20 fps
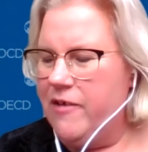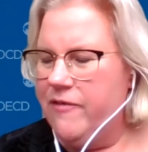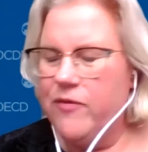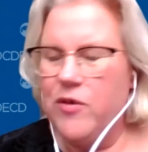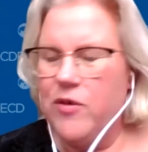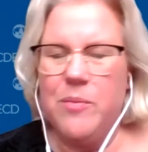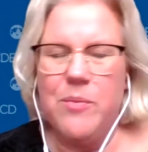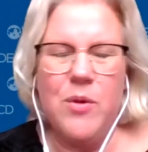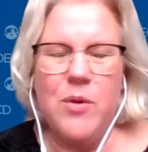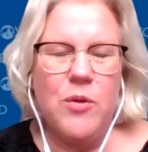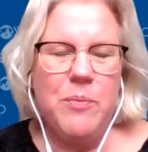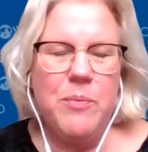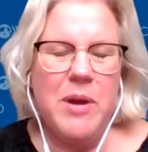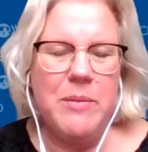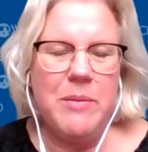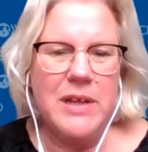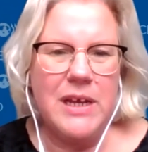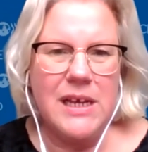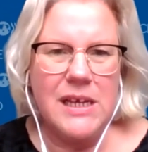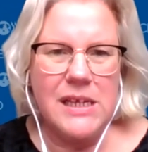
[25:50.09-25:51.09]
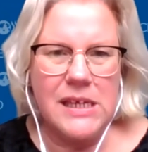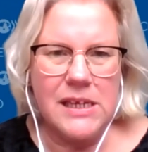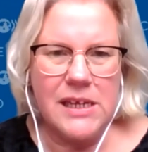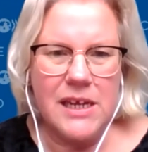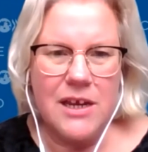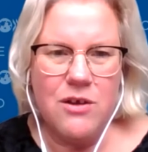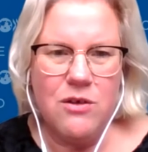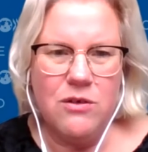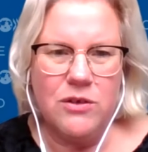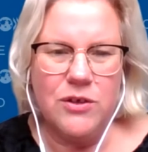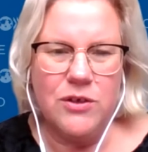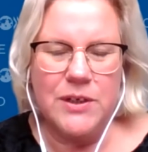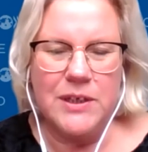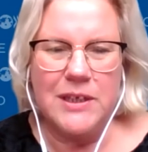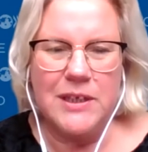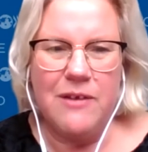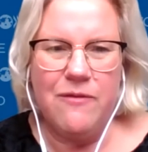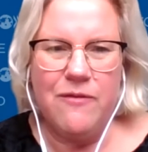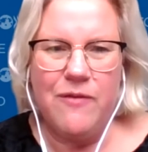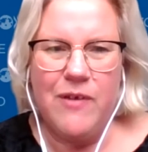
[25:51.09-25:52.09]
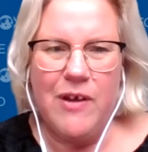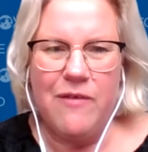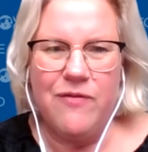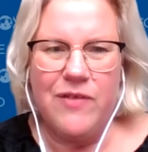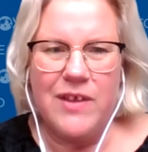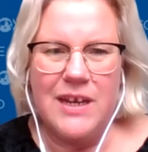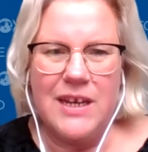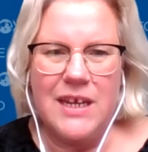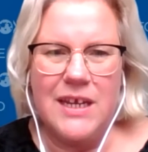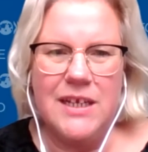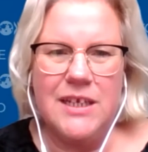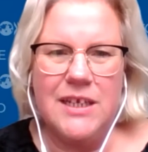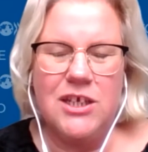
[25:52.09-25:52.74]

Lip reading: from both public and stakeholders of the need